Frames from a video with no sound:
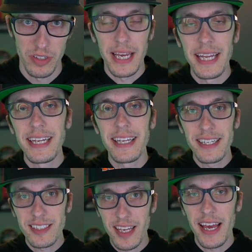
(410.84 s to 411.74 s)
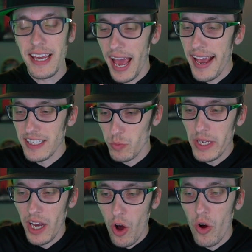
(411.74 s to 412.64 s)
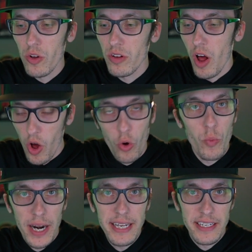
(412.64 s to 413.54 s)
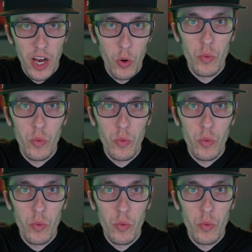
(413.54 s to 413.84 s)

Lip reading: And he did say, as we all already know,